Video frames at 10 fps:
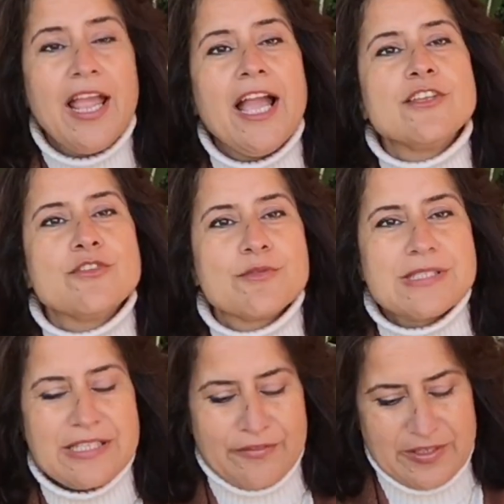And you're
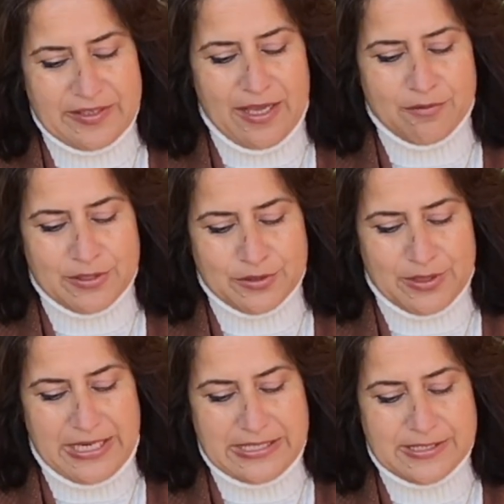receiving that with
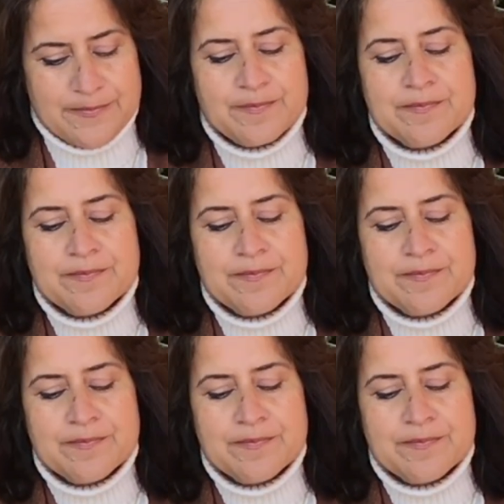grace.